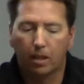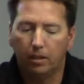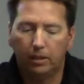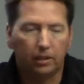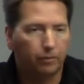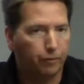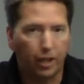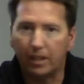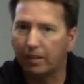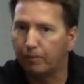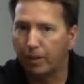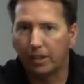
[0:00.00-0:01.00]

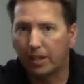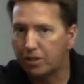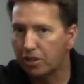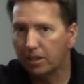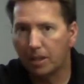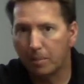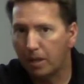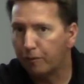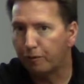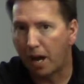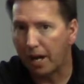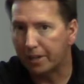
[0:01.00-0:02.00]
Ventilation limited
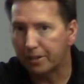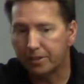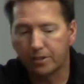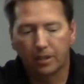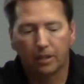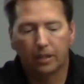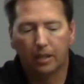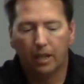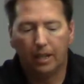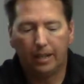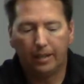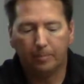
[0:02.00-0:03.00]
fires,
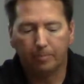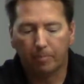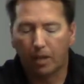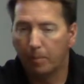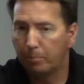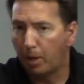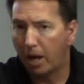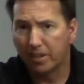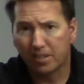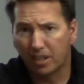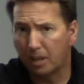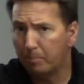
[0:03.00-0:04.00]

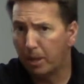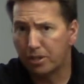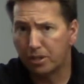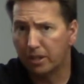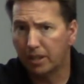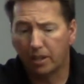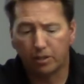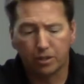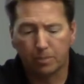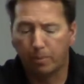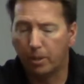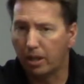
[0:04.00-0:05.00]
products of combustion that are
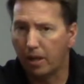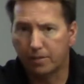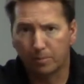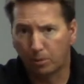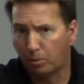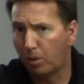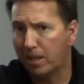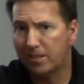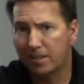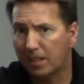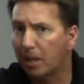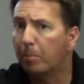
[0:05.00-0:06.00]
just putting off some
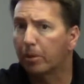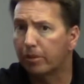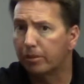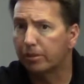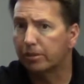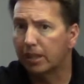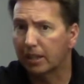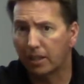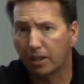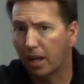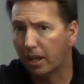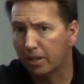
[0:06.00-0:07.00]
crazy chemicals that
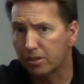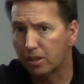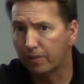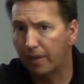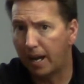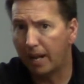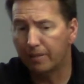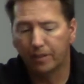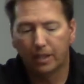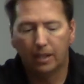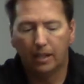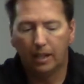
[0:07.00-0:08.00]
they're not going to survive,
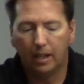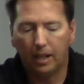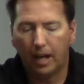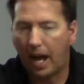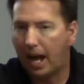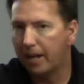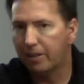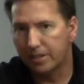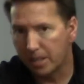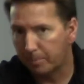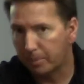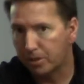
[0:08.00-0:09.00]
higher
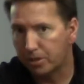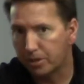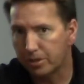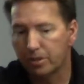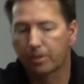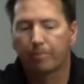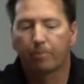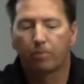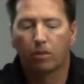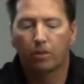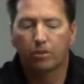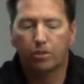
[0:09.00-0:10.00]
temperatures.
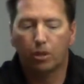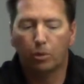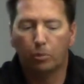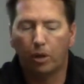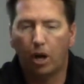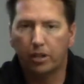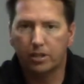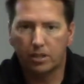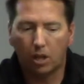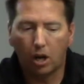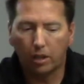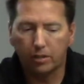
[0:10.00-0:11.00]
So
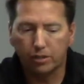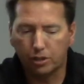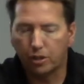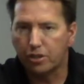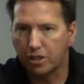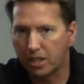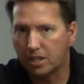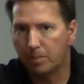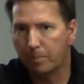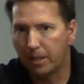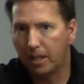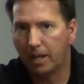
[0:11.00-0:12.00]
our search needs to
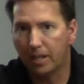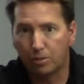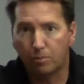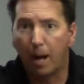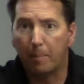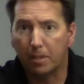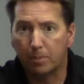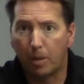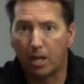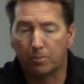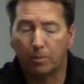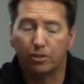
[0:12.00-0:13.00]
be done as rapid as
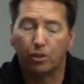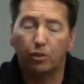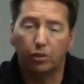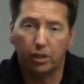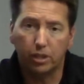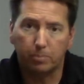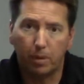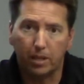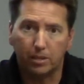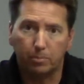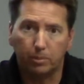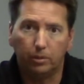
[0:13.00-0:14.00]
possible, as early as
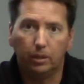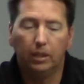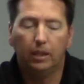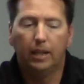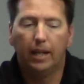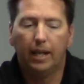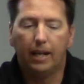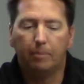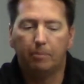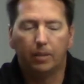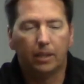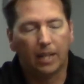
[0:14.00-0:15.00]
possible.
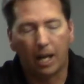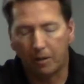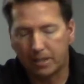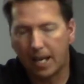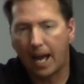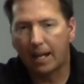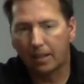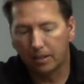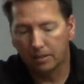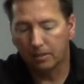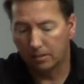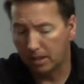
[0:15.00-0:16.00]
Now attack,
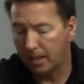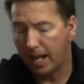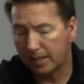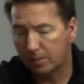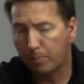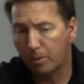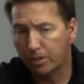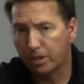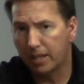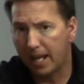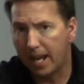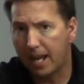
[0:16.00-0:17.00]
the next portion,
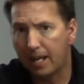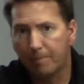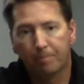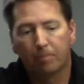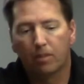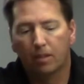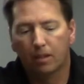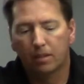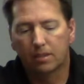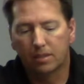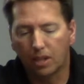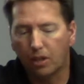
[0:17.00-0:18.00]
the A,
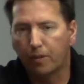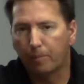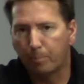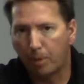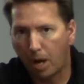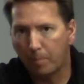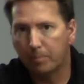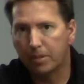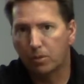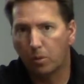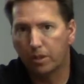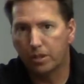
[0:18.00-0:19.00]
still the problem is
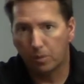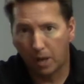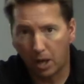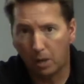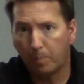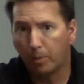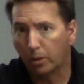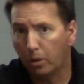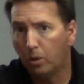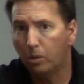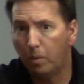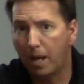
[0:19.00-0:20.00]
going to help or
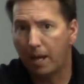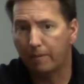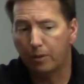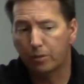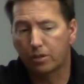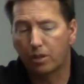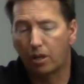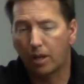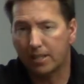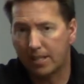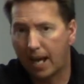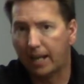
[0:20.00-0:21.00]
go away if you start
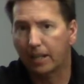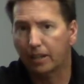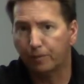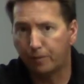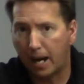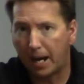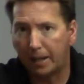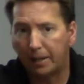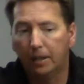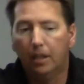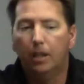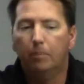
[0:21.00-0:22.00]
attacking the fire,
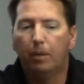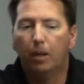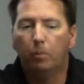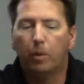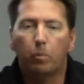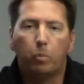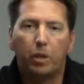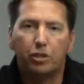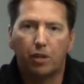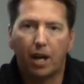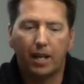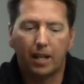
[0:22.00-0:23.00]
but we
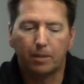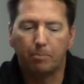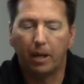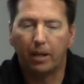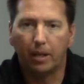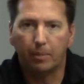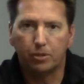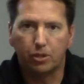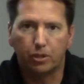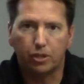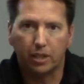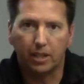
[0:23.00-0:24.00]
try not to marry up
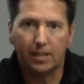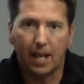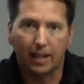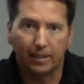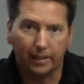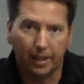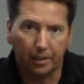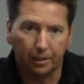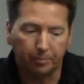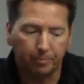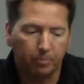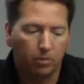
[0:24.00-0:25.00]
search and attack together.
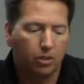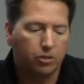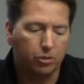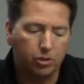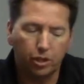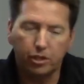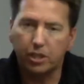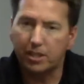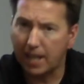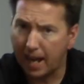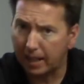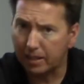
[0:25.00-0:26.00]
So search
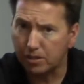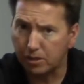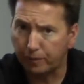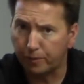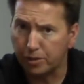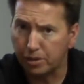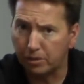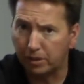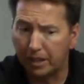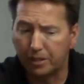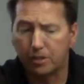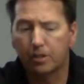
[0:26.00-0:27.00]
attack is your first two
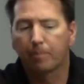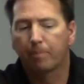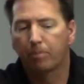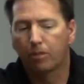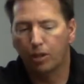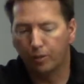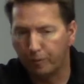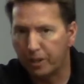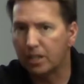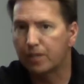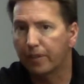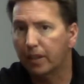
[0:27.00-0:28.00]
letters, your V
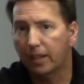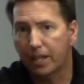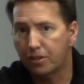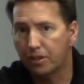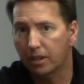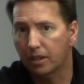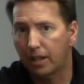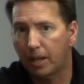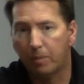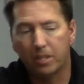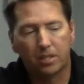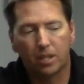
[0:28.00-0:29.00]
is ventilation, and
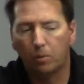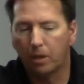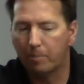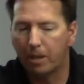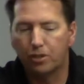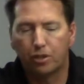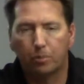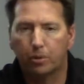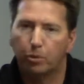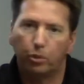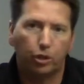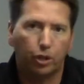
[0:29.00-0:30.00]
we still want to make sure we're
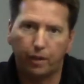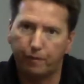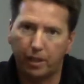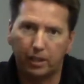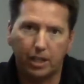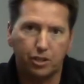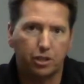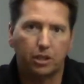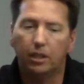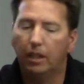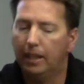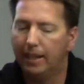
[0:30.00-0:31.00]
doing good ventilation
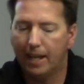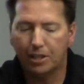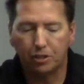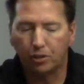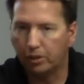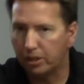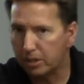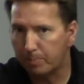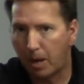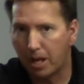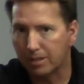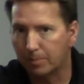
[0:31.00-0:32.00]
as early as
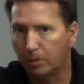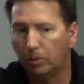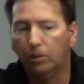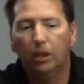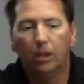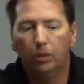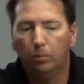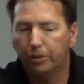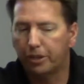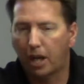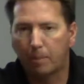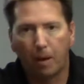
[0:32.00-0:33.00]
possible. We'll
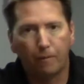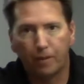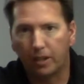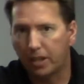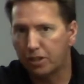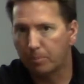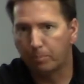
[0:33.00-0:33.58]
talk about ventilation